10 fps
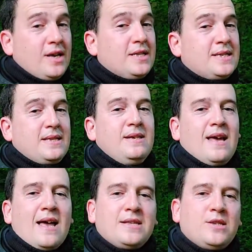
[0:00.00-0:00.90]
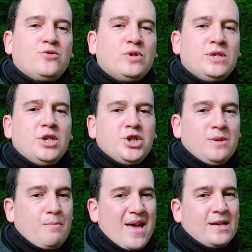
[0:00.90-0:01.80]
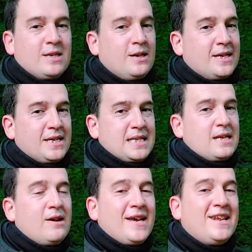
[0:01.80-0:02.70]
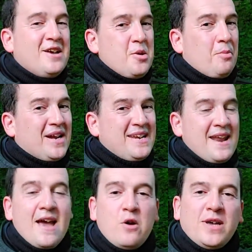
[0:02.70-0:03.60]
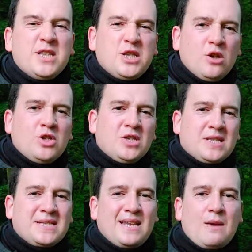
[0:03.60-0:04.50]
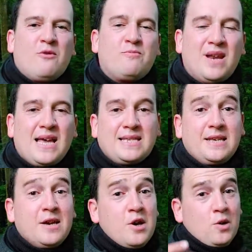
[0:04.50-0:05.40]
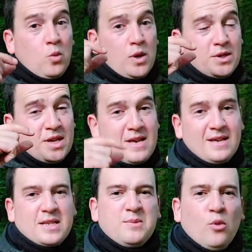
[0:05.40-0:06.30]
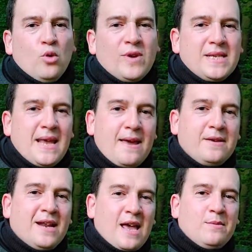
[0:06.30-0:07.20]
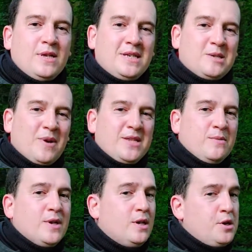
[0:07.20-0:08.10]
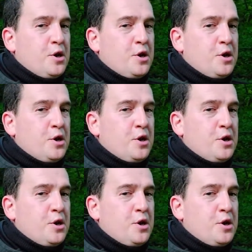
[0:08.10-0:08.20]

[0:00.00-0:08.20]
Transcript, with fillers: It still has the traditional pellet-like design, but now it's not just a slab of plastic with a small rectangular AMOLED display in the middle.